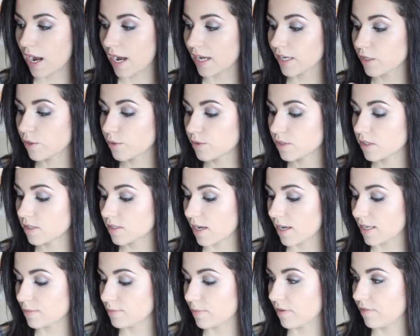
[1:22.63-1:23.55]
I use this
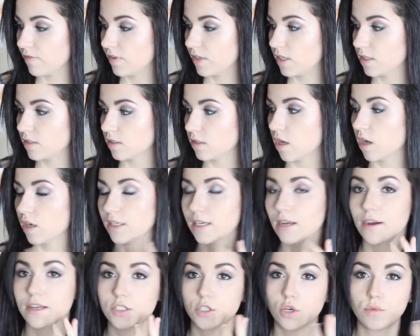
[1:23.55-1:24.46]
as my fitness log.
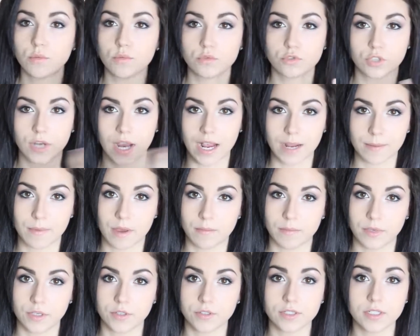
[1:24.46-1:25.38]
Now I don't track my
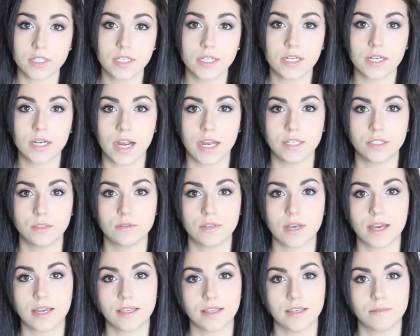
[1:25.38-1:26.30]
meals in here. I do
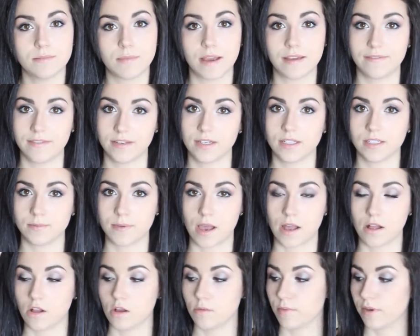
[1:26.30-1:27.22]
that in my
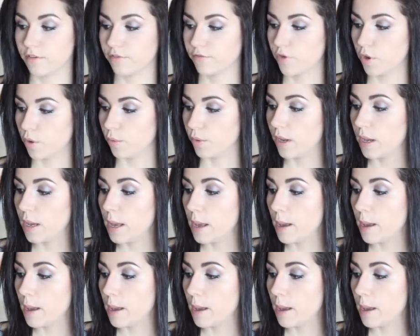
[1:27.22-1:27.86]
MyFitnessPal on my phone.